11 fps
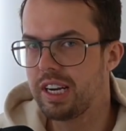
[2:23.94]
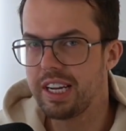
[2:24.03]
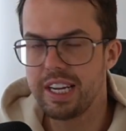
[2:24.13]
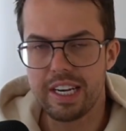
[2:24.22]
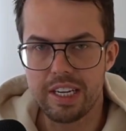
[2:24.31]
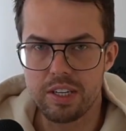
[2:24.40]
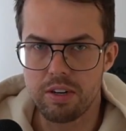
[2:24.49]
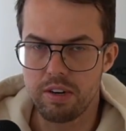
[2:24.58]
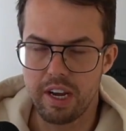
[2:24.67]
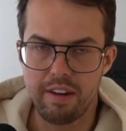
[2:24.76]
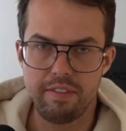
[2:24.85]
clearly
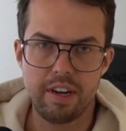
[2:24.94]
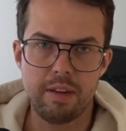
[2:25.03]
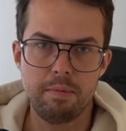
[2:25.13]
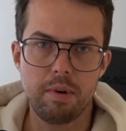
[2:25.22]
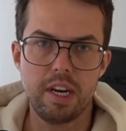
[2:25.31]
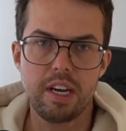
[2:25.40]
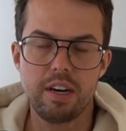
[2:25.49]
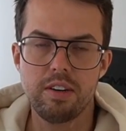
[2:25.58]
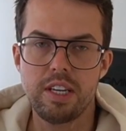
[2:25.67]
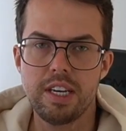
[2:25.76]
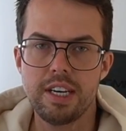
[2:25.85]
don't have any
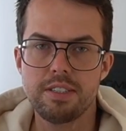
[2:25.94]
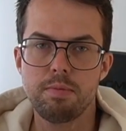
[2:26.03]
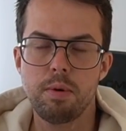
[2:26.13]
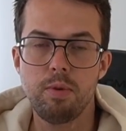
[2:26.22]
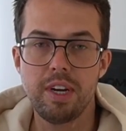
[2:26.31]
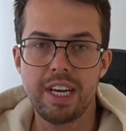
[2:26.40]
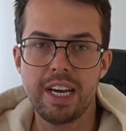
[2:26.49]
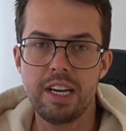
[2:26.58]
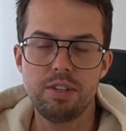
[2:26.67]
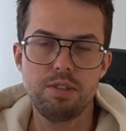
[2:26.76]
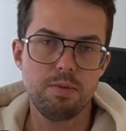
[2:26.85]
breakout yet, but we're
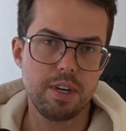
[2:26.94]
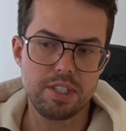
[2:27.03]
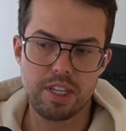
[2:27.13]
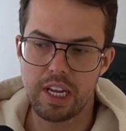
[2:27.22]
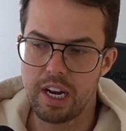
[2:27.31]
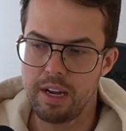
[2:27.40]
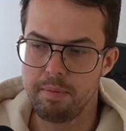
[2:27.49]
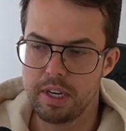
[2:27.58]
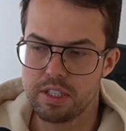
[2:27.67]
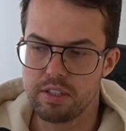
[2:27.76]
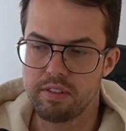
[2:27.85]
getting towards the
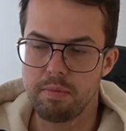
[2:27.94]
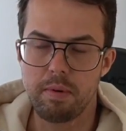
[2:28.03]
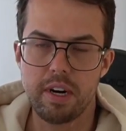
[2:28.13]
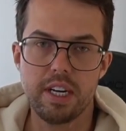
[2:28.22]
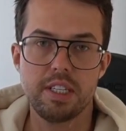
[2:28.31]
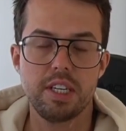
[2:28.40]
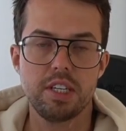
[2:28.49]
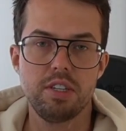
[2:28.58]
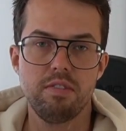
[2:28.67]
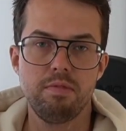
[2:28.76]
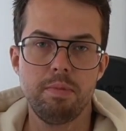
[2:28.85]
climax of the price
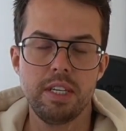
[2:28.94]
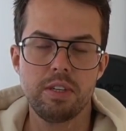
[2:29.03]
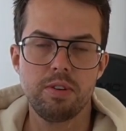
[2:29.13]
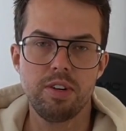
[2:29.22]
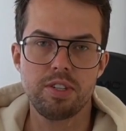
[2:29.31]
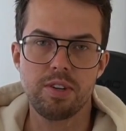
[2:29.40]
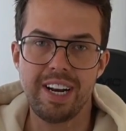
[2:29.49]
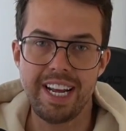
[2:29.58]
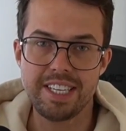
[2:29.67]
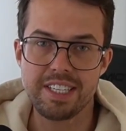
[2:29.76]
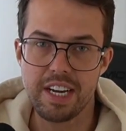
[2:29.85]
action of Bitcoin. So
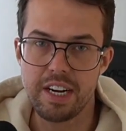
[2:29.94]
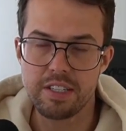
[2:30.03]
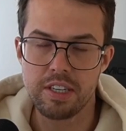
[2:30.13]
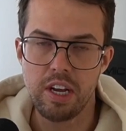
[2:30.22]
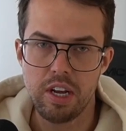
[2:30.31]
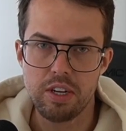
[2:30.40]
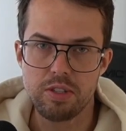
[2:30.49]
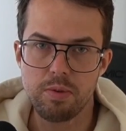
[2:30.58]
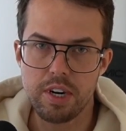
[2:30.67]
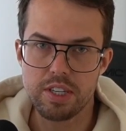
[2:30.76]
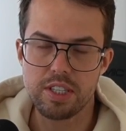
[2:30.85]
let's head
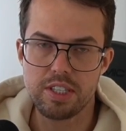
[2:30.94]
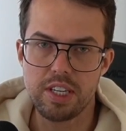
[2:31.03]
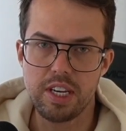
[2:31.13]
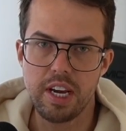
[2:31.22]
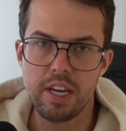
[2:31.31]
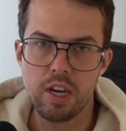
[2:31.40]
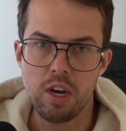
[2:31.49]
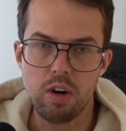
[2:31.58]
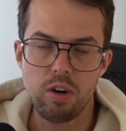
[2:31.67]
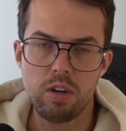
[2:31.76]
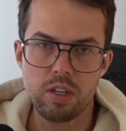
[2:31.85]
towards the TA
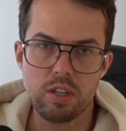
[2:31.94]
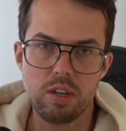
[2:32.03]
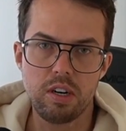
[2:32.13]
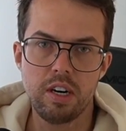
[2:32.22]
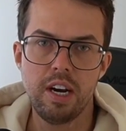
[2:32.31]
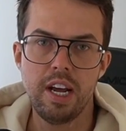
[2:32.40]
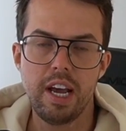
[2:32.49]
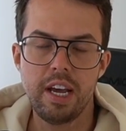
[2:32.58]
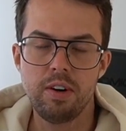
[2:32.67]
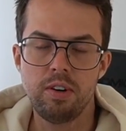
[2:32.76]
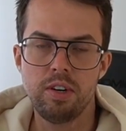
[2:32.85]
on the dollar
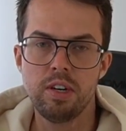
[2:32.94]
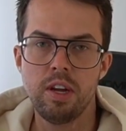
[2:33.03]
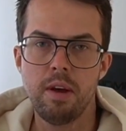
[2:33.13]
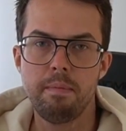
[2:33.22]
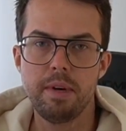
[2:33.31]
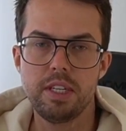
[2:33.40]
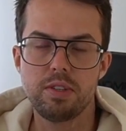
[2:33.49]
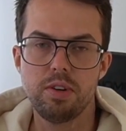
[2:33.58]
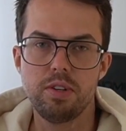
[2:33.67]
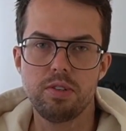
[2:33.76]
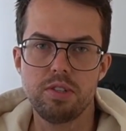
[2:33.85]
and on
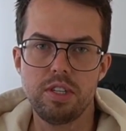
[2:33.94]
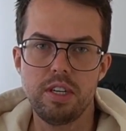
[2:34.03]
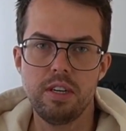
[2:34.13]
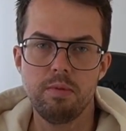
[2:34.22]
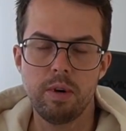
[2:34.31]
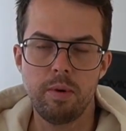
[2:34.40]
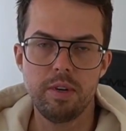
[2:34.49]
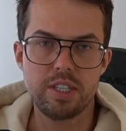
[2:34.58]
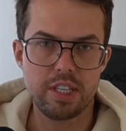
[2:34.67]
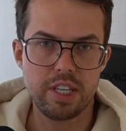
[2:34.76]
Bitcoin to see where we are